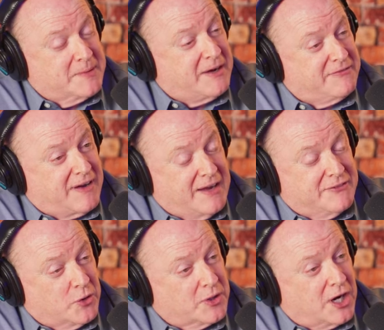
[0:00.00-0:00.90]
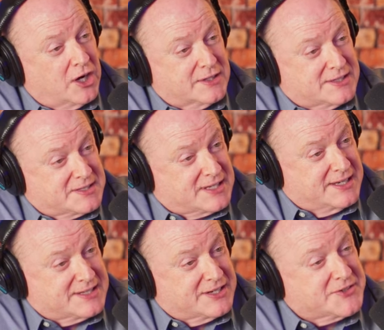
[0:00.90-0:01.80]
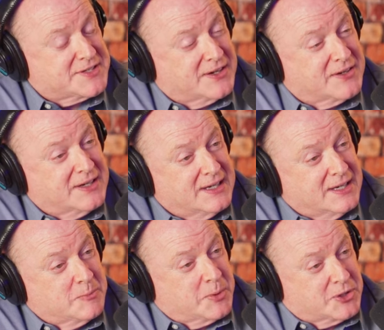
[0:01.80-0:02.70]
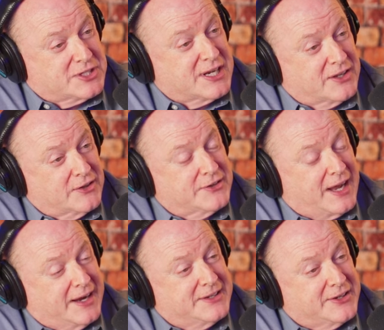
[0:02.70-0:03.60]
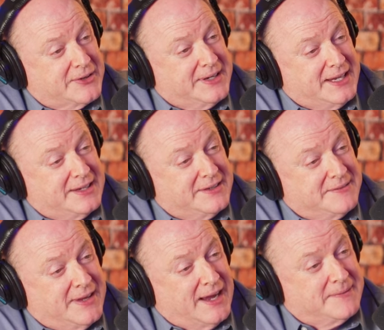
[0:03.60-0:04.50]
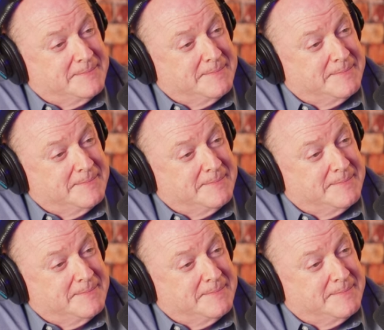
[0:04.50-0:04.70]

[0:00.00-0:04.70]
by five note card that says here's their particular dietary need. Right. Yeah.